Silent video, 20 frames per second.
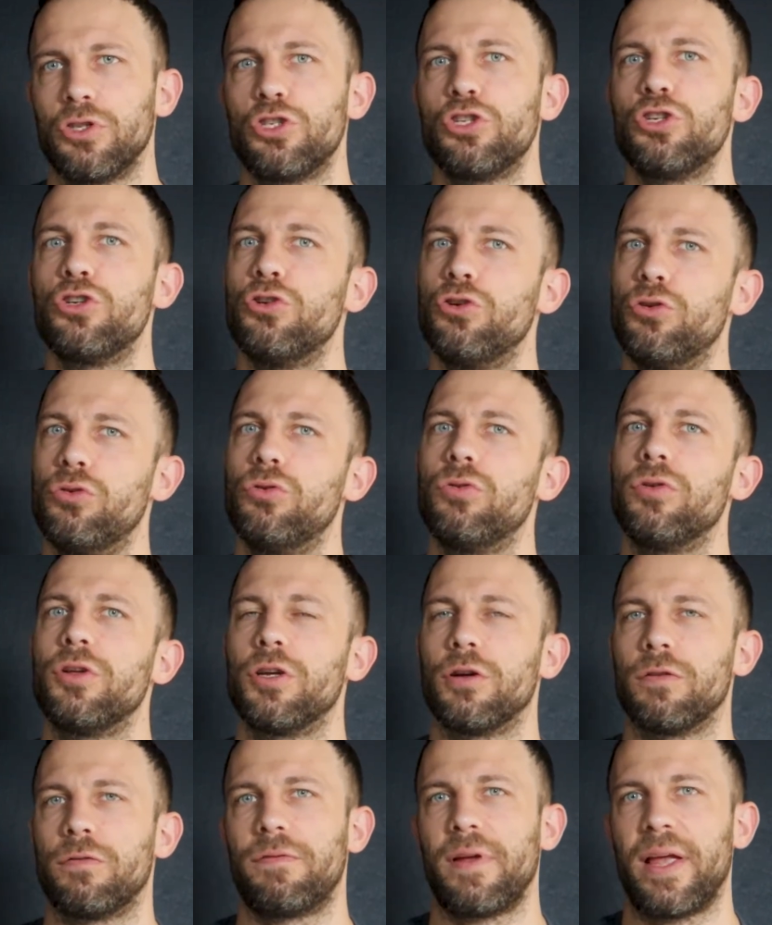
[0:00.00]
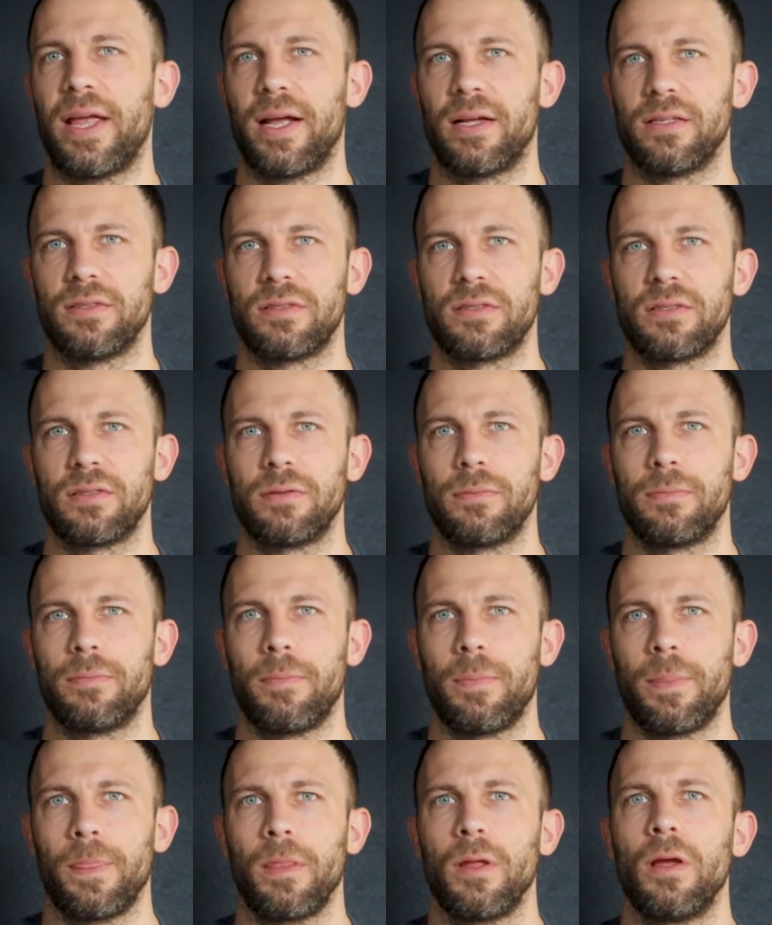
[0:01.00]
to your fans.
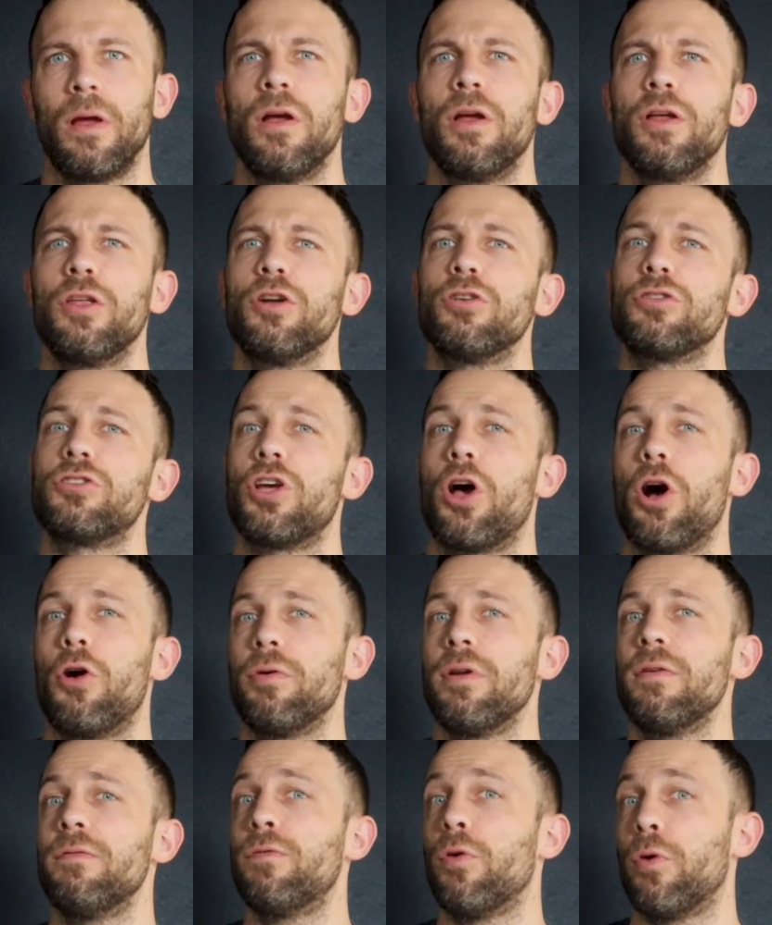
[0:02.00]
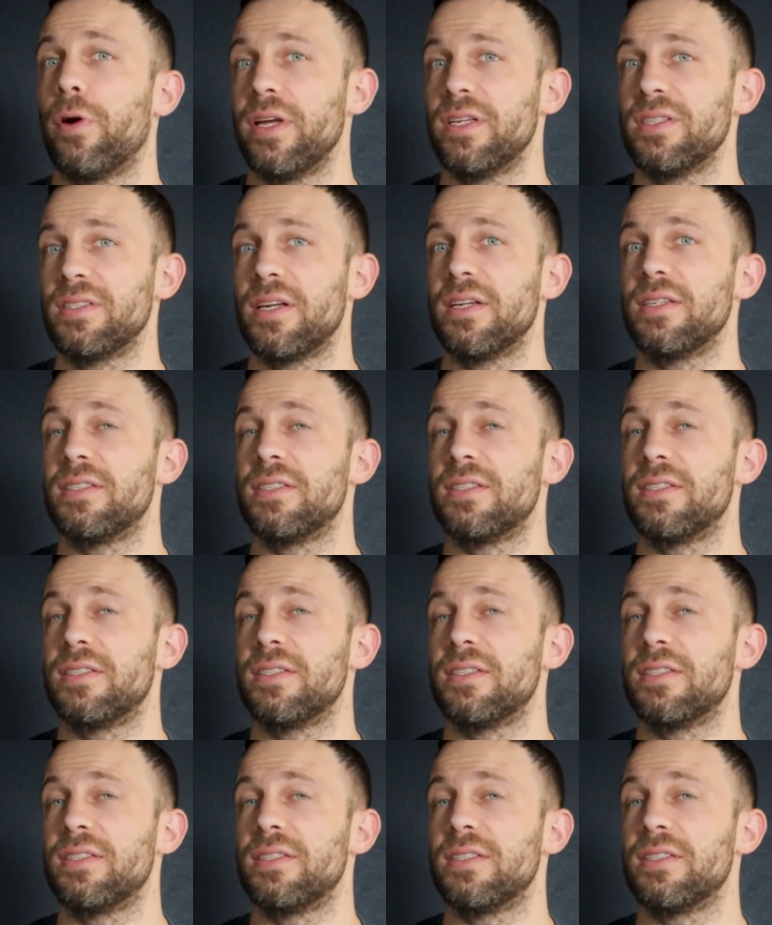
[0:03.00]
Your tone of voice